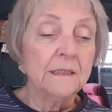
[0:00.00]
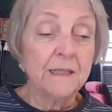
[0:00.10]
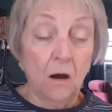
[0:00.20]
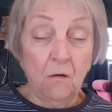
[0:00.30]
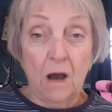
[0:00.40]

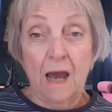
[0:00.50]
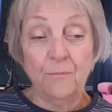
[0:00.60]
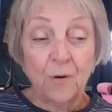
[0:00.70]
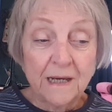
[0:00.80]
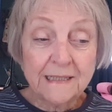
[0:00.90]
So I
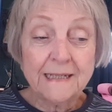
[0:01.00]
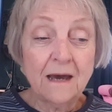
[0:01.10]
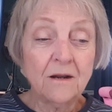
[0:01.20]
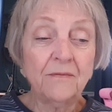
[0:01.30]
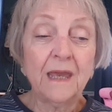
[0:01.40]
pressed
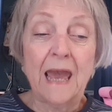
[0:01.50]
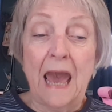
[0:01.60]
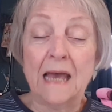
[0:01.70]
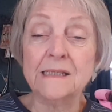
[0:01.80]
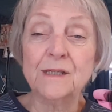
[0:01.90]
down on the
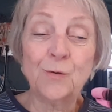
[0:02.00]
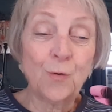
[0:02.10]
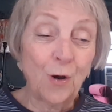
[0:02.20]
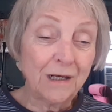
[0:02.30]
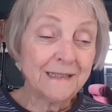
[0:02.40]
gas,
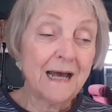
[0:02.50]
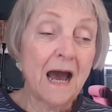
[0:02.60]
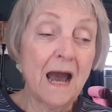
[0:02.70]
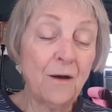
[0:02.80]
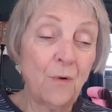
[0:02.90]
crossed the
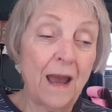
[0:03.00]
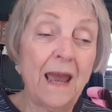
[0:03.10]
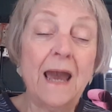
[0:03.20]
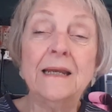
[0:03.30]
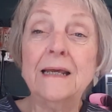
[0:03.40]

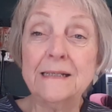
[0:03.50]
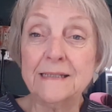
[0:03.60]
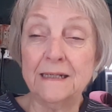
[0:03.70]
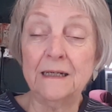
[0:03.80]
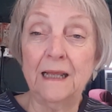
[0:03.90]
highway, and
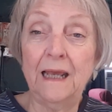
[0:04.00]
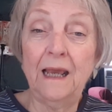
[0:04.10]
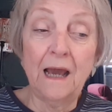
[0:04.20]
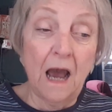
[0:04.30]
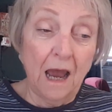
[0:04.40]

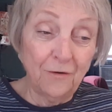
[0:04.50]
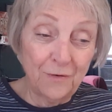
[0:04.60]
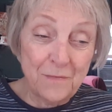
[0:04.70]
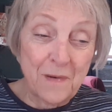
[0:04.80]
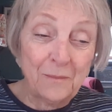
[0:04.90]
instantly I
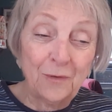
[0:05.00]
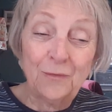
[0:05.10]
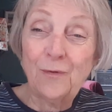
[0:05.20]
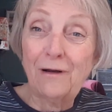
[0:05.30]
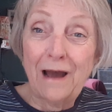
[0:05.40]
remembered
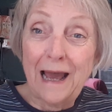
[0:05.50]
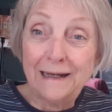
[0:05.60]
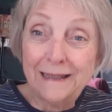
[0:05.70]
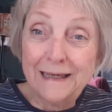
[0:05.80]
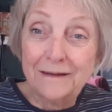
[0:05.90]
where I
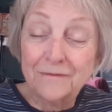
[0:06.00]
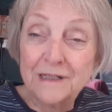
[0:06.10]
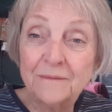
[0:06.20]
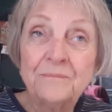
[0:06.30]
lived.